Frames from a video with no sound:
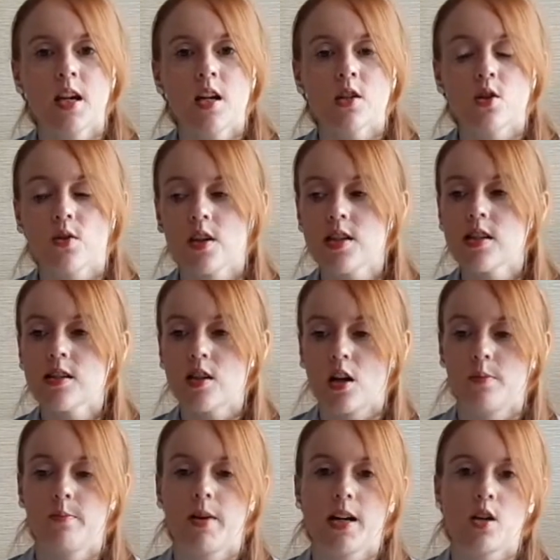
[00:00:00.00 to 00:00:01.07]
So this is
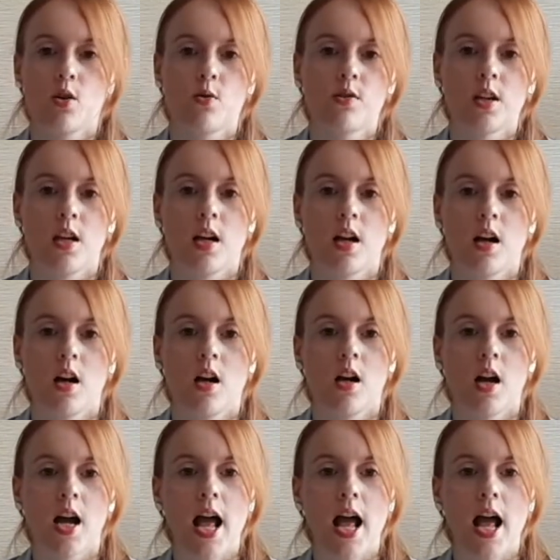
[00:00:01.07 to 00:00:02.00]
done by using uh,